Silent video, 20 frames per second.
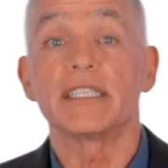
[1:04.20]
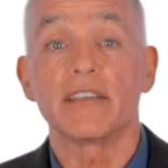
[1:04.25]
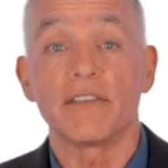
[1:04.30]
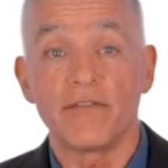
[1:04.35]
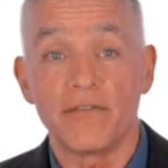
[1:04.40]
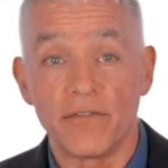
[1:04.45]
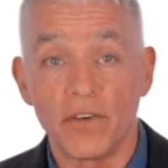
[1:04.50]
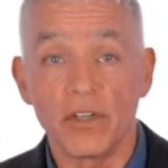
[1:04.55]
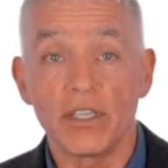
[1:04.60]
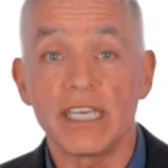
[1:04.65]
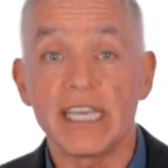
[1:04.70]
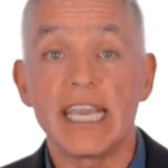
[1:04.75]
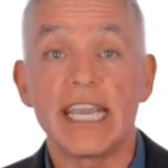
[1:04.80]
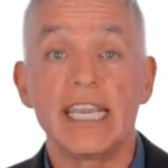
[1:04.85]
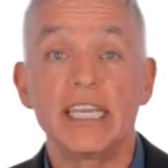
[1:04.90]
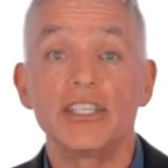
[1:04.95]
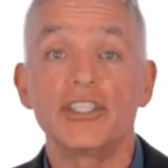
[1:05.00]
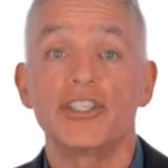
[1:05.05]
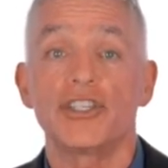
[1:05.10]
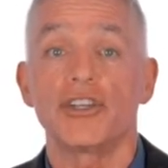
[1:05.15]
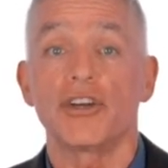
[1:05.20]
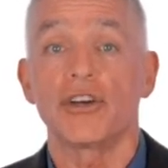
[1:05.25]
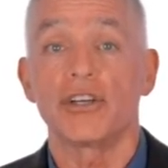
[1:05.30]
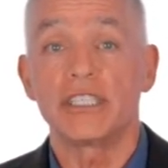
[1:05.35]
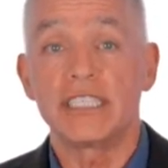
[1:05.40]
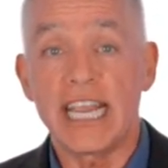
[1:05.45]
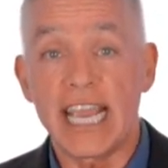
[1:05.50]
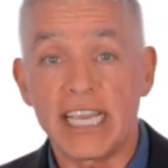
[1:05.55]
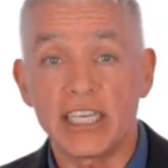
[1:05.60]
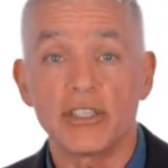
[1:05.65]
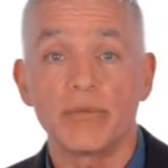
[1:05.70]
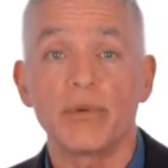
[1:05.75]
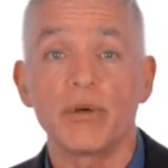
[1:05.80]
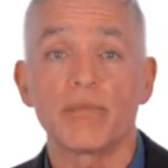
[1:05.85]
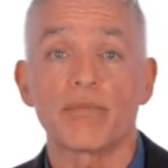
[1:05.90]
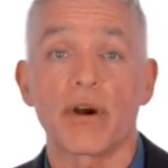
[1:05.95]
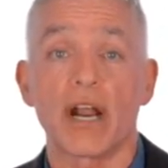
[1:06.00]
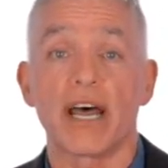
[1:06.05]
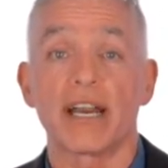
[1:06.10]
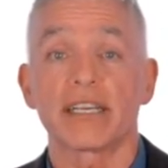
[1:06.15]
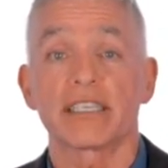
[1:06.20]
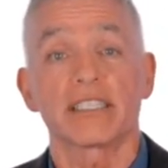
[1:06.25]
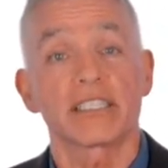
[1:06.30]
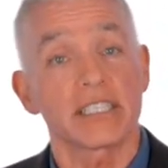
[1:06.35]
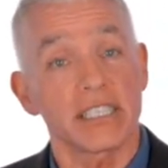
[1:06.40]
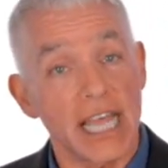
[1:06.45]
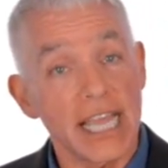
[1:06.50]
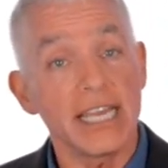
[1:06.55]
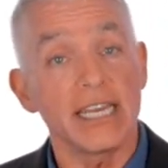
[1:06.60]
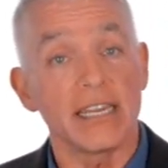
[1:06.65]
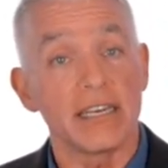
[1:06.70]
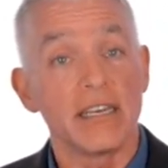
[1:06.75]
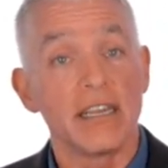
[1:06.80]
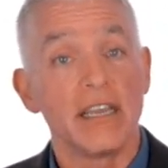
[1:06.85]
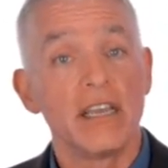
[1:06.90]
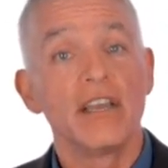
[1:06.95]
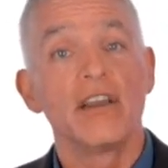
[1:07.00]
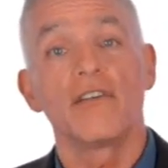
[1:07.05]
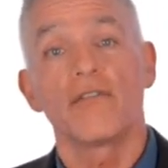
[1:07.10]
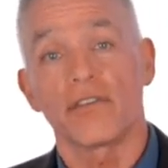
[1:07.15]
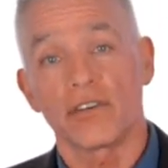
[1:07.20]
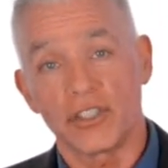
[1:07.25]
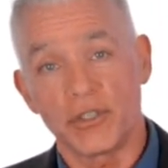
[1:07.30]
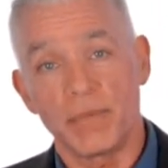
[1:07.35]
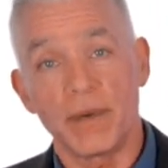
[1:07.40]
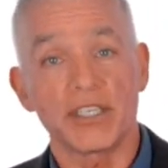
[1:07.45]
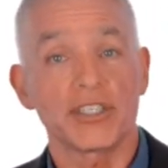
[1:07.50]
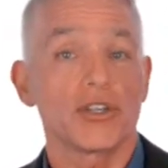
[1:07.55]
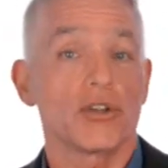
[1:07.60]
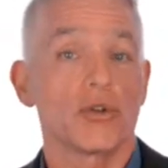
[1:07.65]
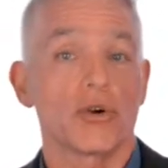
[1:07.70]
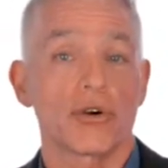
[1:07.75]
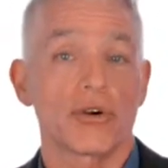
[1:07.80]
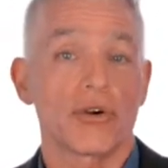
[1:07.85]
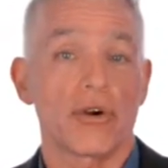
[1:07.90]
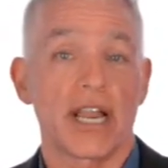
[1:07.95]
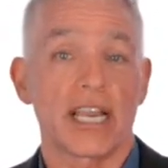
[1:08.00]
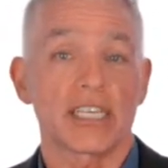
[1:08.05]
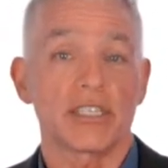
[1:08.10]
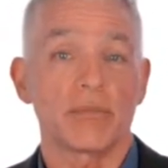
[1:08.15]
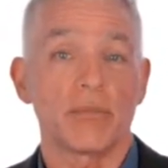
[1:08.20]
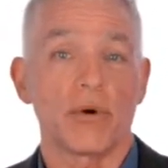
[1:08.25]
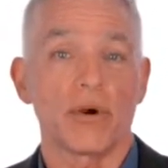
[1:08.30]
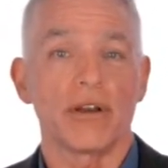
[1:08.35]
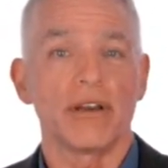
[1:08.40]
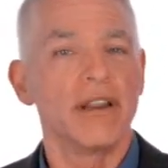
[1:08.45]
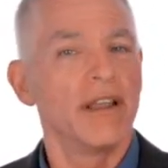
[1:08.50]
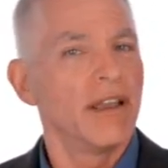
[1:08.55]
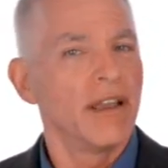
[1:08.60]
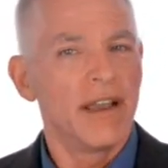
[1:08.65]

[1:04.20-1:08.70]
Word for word: is a fully insured, tangible product slated for special order export.